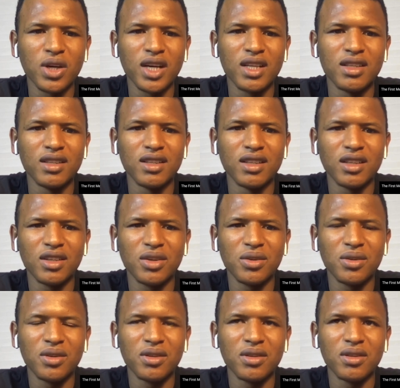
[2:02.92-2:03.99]
had the
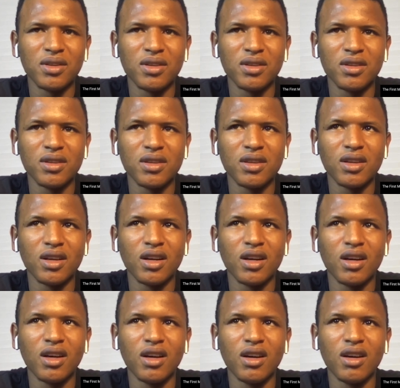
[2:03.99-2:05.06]

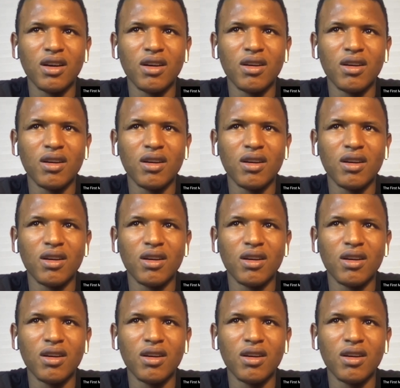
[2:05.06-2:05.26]
uh,